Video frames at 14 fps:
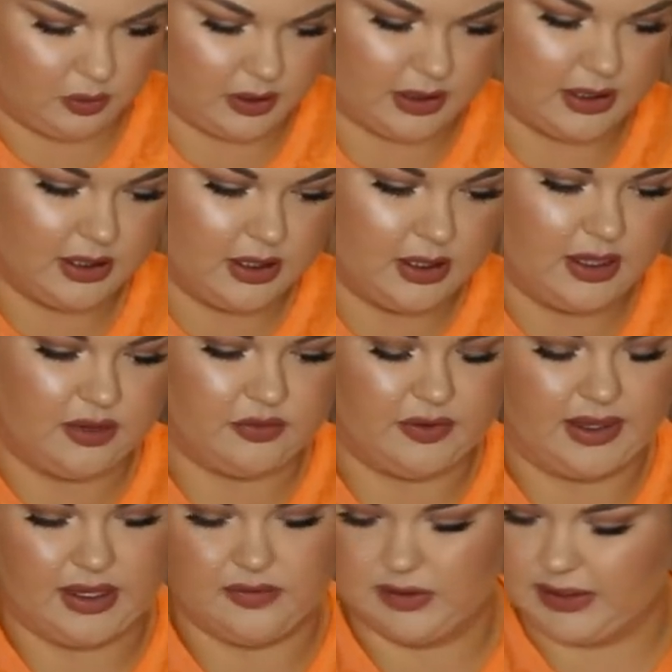more if we
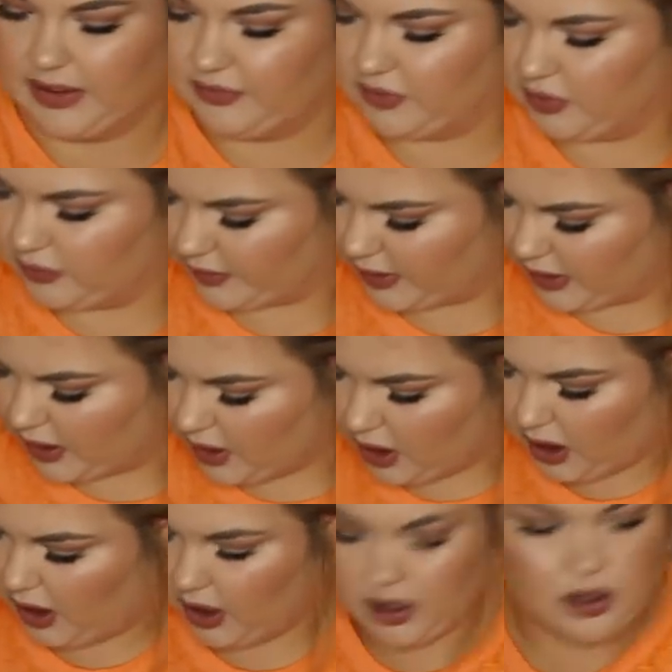have a leftover.
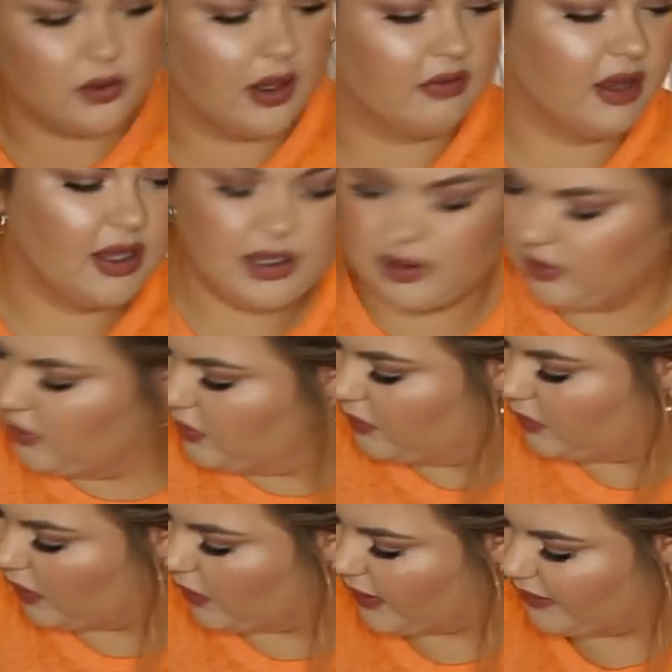Oh,
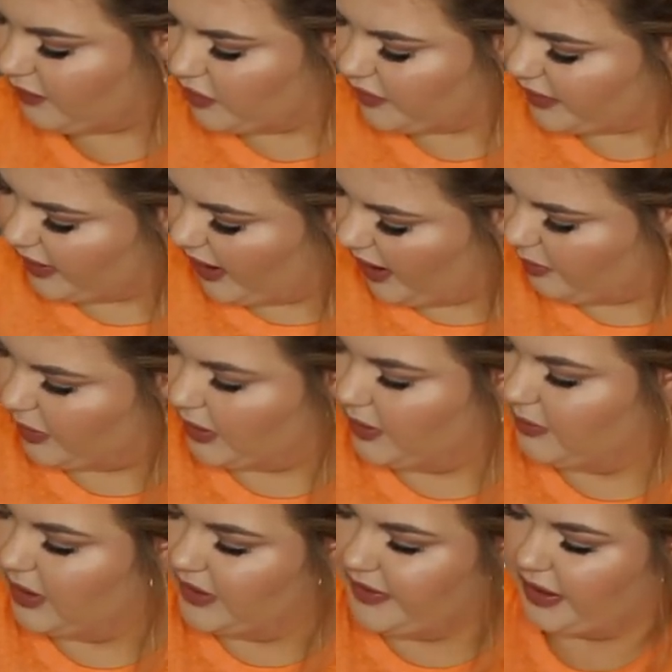I've used a couple. I'm
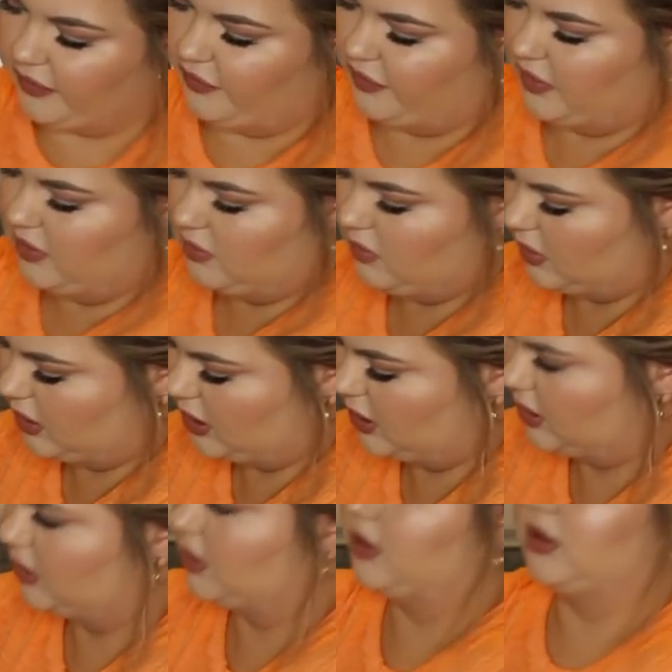going to take a few
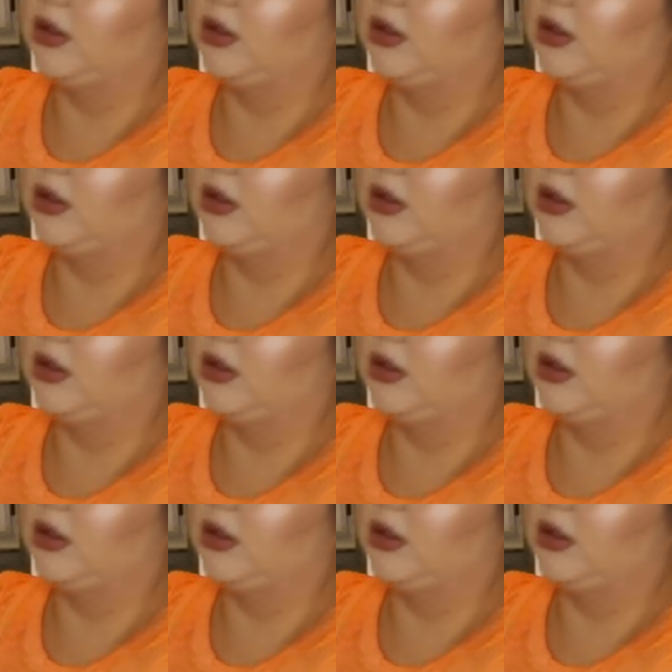more